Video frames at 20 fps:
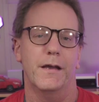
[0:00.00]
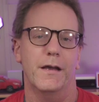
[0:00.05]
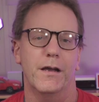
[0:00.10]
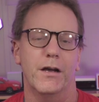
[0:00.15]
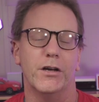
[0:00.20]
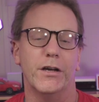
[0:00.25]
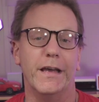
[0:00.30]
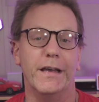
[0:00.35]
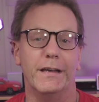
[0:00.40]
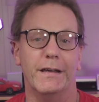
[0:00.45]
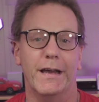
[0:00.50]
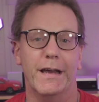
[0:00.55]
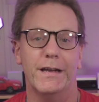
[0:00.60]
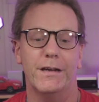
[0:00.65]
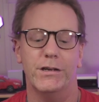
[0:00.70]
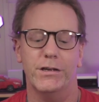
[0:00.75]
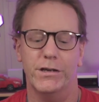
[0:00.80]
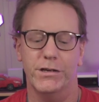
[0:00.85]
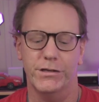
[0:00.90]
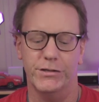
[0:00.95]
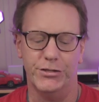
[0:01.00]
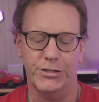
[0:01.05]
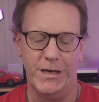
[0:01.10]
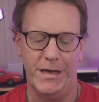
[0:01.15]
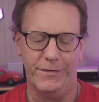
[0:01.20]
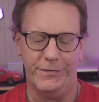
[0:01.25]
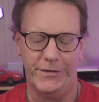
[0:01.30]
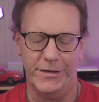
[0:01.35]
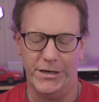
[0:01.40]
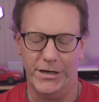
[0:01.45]
Okay, editor Jeff
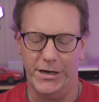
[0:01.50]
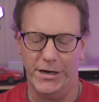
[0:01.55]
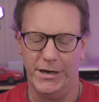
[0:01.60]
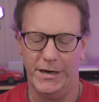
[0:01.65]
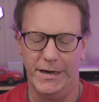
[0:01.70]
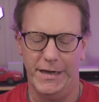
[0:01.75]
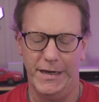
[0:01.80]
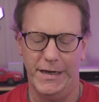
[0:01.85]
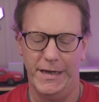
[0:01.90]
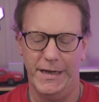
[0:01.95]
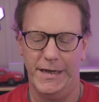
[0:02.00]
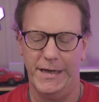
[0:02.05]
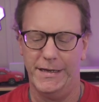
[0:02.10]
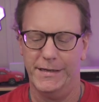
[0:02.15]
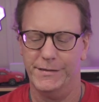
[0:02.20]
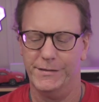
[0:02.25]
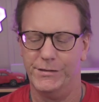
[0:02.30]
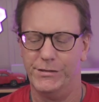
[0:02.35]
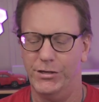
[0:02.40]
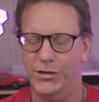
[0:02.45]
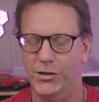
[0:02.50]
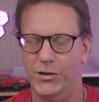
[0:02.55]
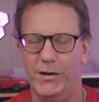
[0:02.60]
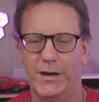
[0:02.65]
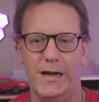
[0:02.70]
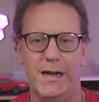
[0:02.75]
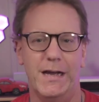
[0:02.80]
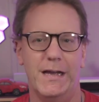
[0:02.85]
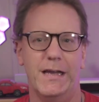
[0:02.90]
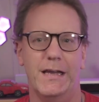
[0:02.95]
here. And so
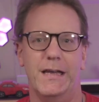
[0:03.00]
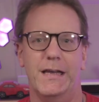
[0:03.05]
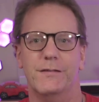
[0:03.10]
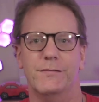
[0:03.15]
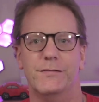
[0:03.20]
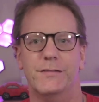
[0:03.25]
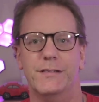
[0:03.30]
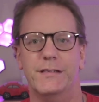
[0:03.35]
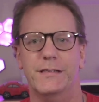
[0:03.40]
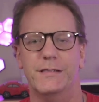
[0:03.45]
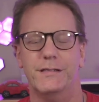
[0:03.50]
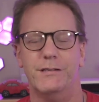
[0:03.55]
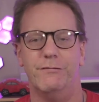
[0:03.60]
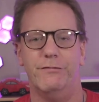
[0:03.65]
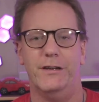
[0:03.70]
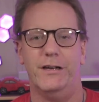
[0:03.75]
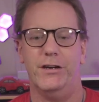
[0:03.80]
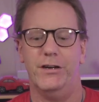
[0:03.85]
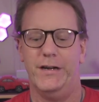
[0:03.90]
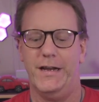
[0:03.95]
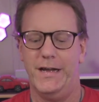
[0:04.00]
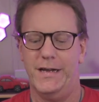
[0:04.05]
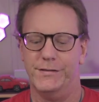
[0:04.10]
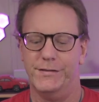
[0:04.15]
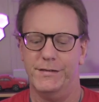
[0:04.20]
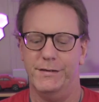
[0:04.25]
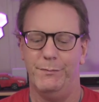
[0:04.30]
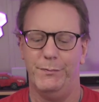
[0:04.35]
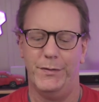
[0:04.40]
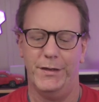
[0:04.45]
I have since figured
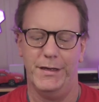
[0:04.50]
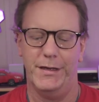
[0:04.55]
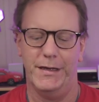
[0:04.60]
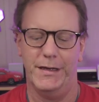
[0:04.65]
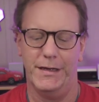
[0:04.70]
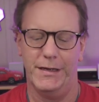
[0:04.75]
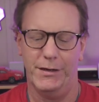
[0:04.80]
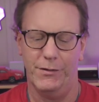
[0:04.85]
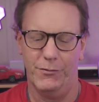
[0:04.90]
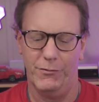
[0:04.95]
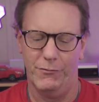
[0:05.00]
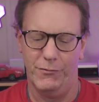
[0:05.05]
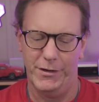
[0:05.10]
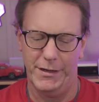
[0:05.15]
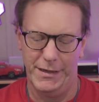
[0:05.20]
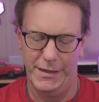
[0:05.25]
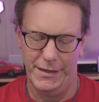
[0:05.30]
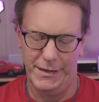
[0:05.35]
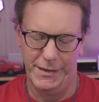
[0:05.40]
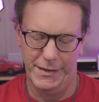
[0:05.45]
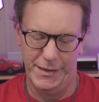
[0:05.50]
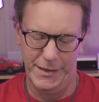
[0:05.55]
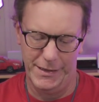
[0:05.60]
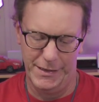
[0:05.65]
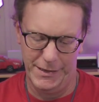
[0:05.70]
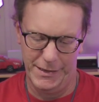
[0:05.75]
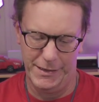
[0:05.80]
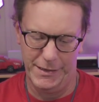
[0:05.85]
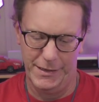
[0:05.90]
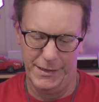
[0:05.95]
out something with
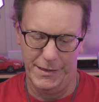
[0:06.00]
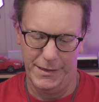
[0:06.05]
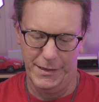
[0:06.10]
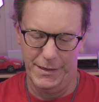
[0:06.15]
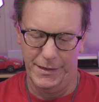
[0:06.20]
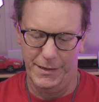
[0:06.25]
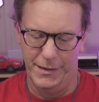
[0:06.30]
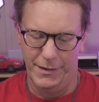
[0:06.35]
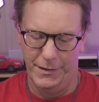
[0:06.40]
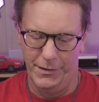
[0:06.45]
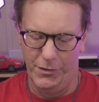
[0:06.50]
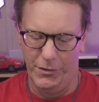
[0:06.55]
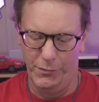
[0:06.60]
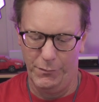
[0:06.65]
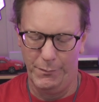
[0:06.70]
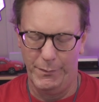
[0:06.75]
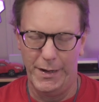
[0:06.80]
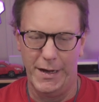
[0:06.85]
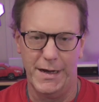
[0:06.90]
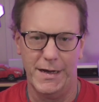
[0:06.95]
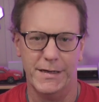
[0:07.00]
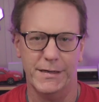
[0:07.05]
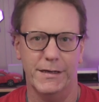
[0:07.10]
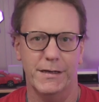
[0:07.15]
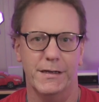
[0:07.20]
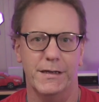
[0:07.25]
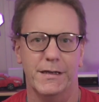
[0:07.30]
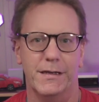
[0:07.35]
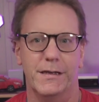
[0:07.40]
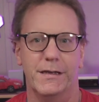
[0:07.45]
the bot
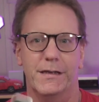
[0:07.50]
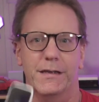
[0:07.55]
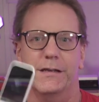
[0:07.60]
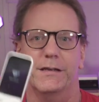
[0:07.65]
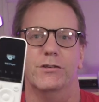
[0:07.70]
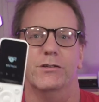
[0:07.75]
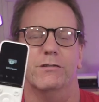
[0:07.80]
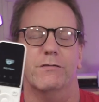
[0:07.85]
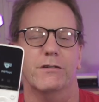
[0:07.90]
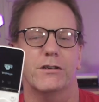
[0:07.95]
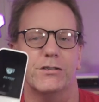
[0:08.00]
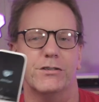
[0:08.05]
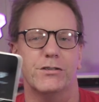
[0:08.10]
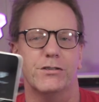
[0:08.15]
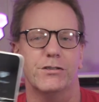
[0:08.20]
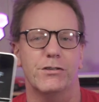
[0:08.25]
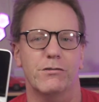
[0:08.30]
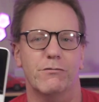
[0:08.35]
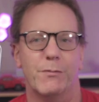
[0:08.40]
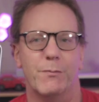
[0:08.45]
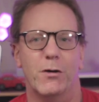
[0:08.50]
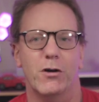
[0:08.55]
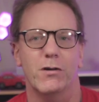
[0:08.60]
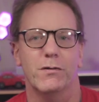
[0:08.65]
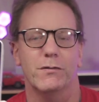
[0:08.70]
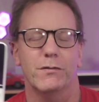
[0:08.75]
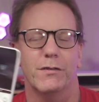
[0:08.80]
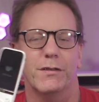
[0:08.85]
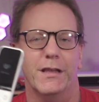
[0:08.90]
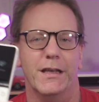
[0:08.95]
universal
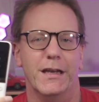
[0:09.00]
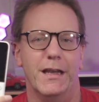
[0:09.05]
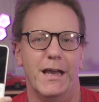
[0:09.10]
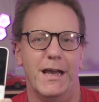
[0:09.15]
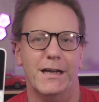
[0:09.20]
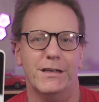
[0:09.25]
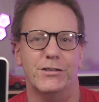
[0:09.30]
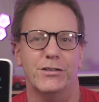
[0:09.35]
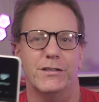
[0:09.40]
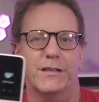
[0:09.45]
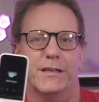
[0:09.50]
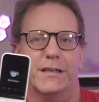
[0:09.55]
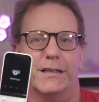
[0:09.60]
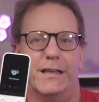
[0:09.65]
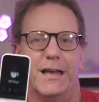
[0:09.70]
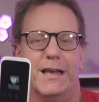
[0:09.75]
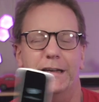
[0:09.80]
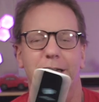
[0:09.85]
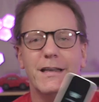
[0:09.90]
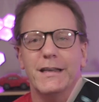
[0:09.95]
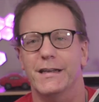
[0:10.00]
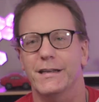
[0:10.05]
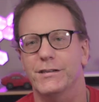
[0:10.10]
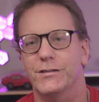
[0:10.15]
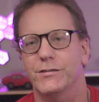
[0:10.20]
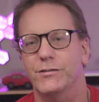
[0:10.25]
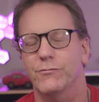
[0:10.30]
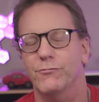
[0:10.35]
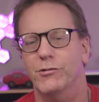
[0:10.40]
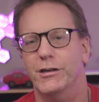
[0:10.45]
remote that actually can get
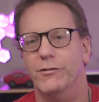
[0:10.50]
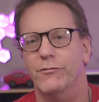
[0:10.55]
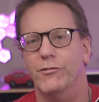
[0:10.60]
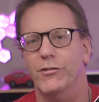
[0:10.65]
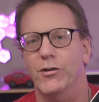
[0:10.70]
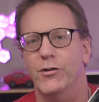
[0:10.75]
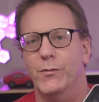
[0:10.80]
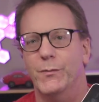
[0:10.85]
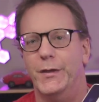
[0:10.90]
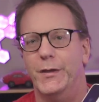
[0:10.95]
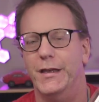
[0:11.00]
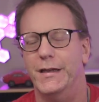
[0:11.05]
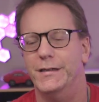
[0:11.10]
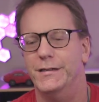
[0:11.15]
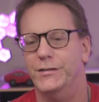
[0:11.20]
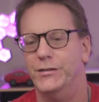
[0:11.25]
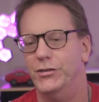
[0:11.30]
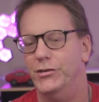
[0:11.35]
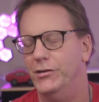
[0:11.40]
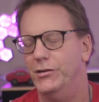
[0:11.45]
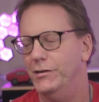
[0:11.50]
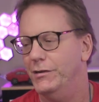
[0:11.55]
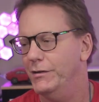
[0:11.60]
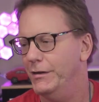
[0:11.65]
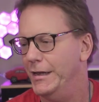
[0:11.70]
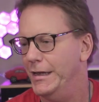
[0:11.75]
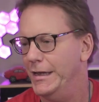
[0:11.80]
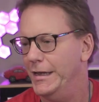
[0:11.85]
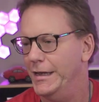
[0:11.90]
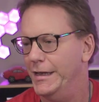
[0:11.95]
it to work with HomeKit. So
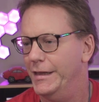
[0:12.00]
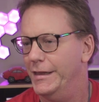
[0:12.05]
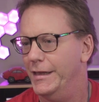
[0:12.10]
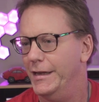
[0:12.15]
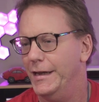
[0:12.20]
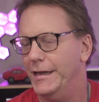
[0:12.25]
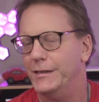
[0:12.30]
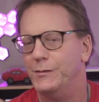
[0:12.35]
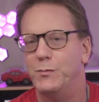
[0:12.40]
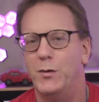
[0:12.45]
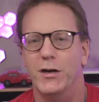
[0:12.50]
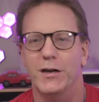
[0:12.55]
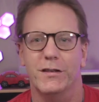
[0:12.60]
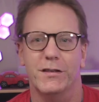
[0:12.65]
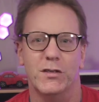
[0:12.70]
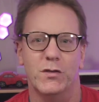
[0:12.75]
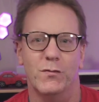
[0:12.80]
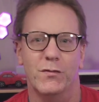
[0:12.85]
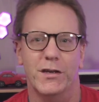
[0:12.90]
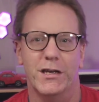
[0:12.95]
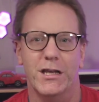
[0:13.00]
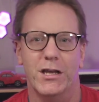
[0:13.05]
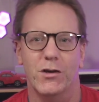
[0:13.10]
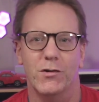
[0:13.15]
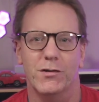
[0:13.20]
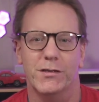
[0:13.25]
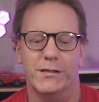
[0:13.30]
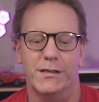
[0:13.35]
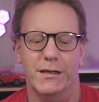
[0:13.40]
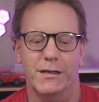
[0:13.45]
the next part of this video
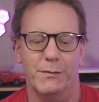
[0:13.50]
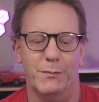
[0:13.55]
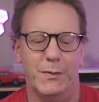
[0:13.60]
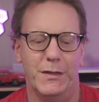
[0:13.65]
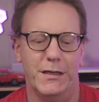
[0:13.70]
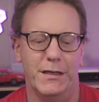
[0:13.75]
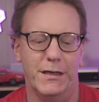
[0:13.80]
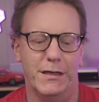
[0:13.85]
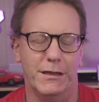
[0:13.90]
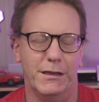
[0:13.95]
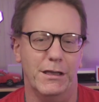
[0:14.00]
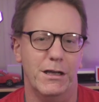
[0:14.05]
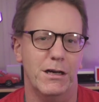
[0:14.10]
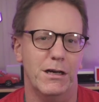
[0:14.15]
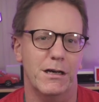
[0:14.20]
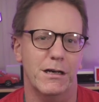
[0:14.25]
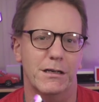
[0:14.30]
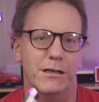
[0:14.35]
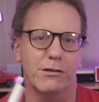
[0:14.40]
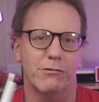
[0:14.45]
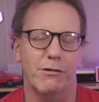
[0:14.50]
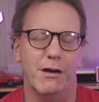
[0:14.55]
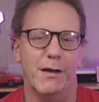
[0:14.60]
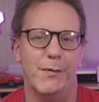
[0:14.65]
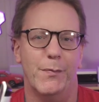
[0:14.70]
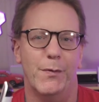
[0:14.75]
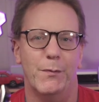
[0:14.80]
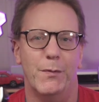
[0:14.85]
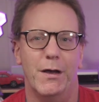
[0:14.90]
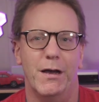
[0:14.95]
is going to be a long
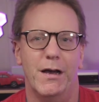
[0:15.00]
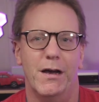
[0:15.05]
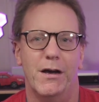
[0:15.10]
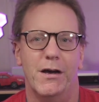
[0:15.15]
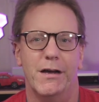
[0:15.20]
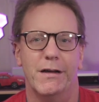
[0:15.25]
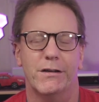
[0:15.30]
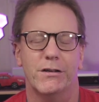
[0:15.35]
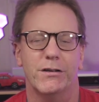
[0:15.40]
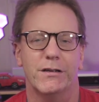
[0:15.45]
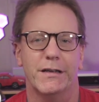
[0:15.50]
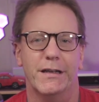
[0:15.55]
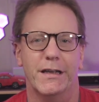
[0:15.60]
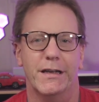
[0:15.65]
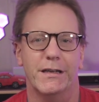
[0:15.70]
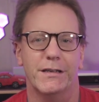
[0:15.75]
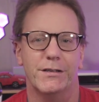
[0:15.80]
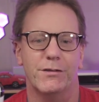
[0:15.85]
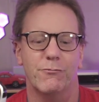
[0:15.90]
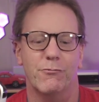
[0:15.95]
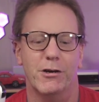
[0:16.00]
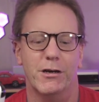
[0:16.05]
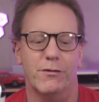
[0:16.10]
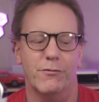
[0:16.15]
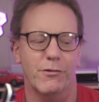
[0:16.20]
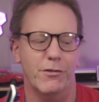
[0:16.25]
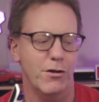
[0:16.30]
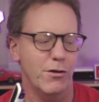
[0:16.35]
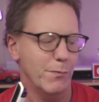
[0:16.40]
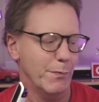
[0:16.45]
gripe about how I couldn't get it to work
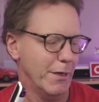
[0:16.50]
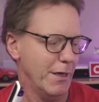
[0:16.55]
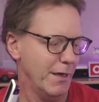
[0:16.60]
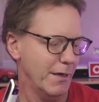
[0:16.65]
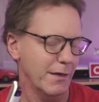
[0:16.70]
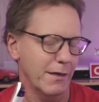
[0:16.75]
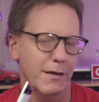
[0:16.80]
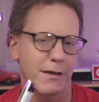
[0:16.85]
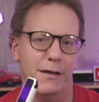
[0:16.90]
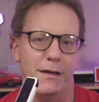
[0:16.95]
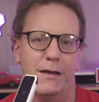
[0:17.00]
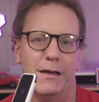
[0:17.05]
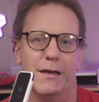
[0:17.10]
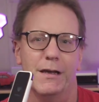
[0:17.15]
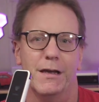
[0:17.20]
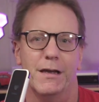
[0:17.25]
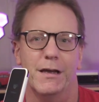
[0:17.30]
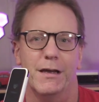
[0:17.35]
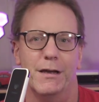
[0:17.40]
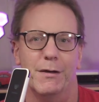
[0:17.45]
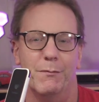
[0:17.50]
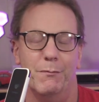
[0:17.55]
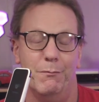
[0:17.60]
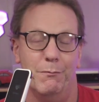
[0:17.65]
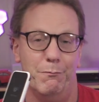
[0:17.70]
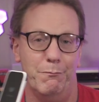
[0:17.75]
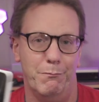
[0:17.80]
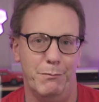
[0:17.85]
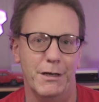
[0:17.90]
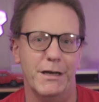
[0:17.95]
with HomeKit,
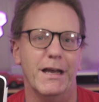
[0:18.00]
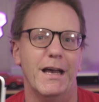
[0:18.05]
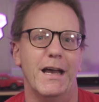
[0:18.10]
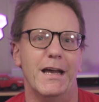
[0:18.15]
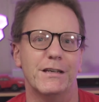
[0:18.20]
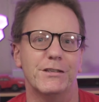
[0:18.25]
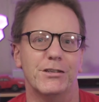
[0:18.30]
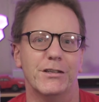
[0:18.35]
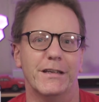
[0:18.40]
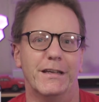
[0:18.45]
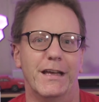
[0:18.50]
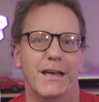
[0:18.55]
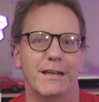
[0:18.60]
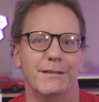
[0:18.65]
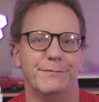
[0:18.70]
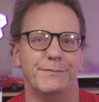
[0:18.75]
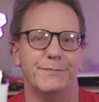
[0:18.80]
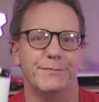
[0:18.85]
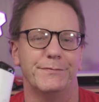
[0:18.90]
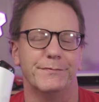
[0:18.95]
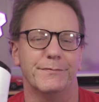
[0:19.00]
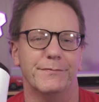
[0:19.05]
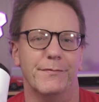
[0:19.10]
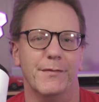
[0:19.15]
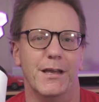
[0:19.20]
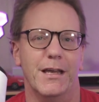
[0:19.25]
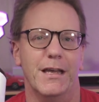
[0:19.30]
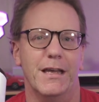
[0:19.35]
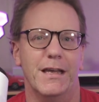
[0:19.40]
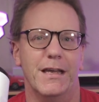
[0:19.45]
but I actually can.
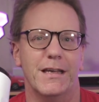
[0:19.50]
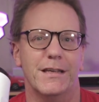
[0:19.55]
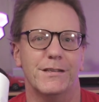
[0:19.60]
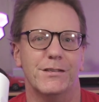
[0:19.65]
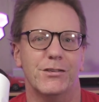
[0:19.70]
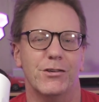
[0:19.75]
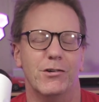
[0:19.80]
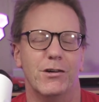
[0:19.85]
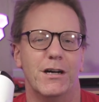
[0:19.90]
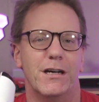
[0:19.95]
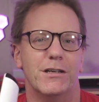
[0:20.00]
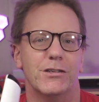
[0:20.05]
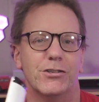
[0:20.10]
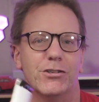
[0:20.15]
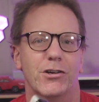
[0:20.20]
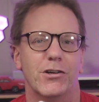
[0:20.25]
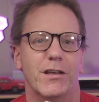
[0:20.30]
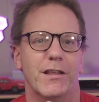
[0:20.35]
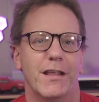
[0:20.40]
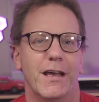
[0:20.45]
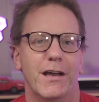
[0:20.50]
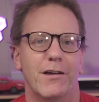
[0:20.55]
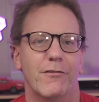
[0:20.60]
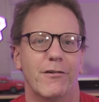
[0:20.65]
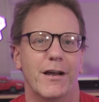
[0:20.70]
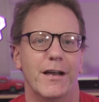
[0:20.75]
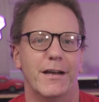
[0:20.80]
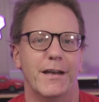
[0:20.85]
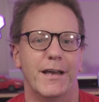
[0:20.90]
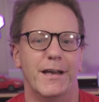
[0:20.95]
And so I'll show you that
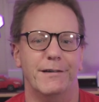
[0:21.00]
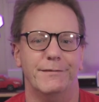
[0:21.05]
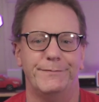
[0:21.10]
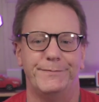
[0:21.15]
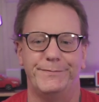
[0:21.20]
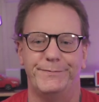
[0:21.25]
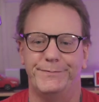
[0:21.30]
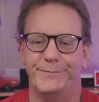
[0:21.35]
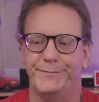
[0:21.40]
right now.